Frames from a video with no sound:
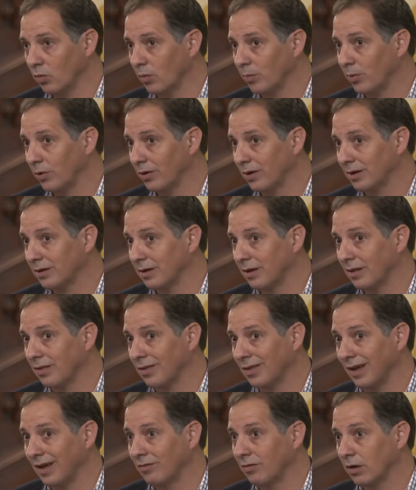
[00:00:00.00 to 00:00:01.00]
we're predicted to
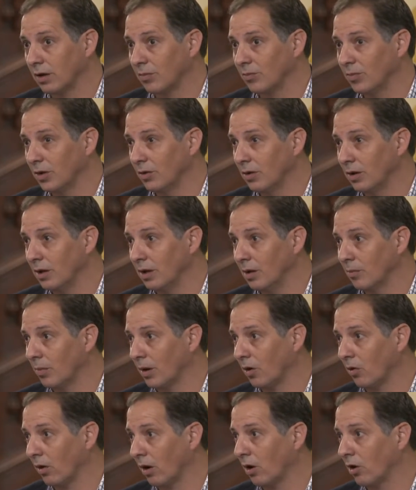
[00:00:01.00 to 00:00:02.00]
save the community
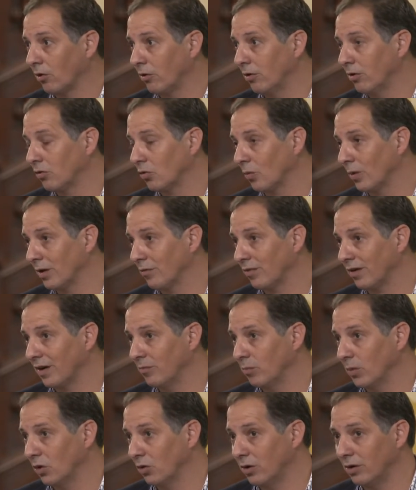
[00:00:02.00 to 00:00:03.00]
about
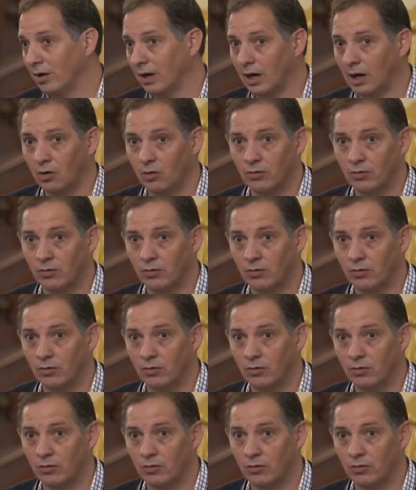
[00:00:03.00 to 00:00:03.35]
$125 million